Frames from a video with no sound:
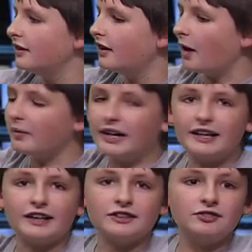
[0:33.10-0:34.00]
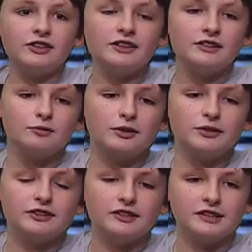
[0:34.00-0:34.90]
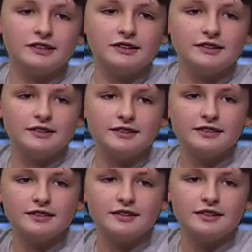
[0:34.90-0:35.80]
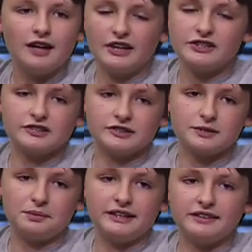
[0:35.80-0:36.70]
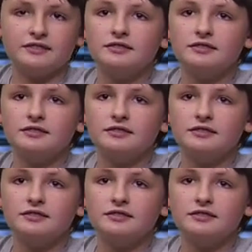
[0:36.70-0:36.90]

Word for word: Are we getting interviewed? What are we doing? Yes. I just started speaking.